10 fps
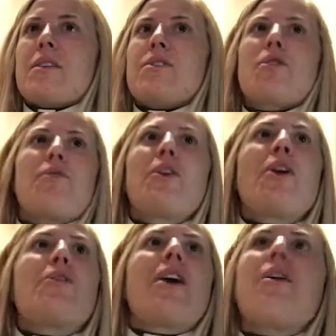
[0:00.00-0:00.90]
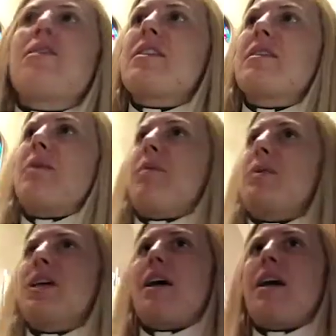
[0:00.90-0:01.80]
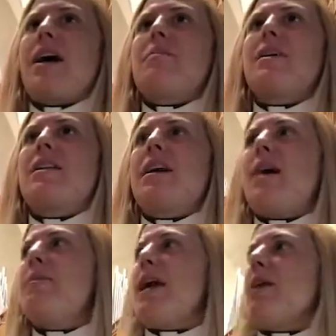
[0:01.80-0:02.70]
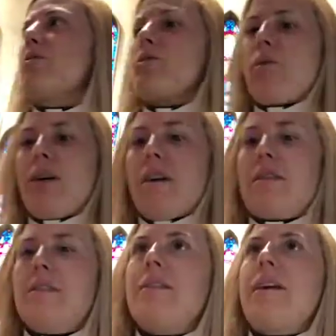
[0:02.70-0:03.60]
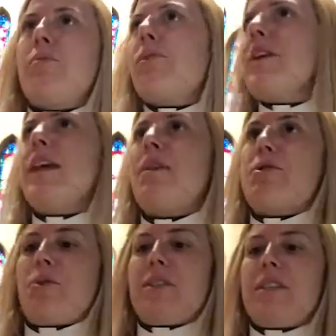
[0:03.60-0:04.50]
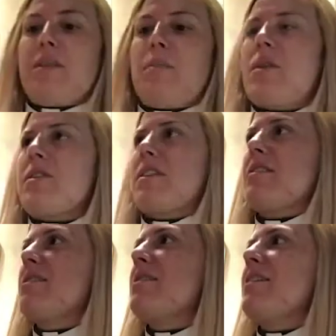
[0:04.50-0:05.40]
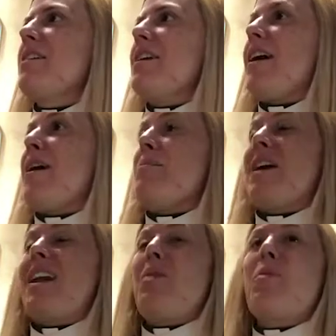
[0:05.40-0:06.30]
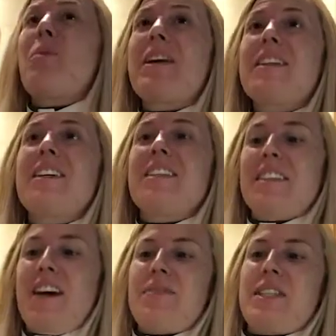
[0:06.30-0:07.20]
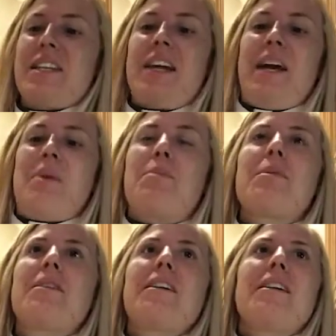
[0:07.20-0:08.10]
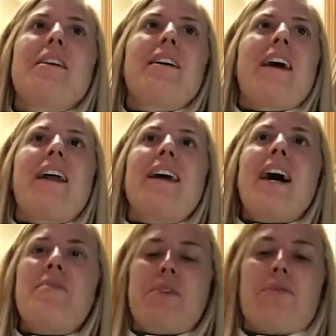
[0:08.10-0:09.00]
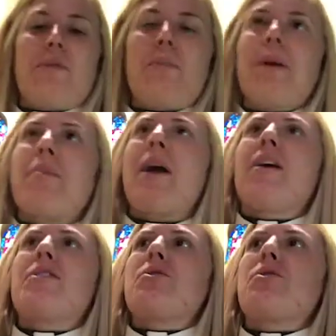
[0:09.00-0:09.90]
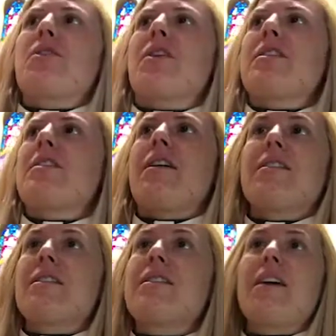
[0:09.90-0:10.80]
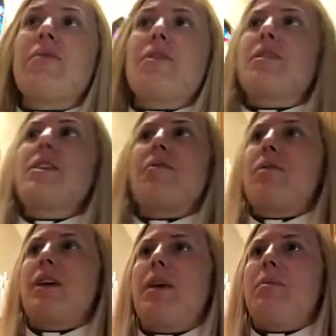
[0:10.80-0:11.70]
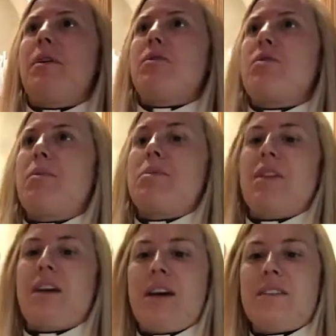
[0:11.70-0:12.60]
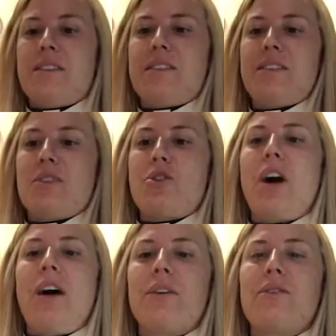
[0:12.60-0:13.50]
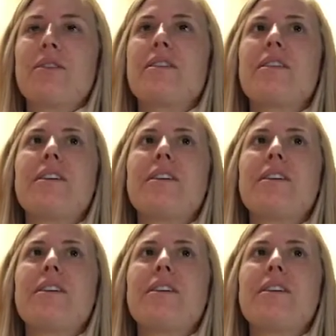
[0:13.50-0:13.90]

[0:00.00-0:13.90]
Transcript: So if you don't know this about me yet, I'm a really outdoorsy person. And I really love to camp. And I got this from my parents, who took us on several camping trips as a child.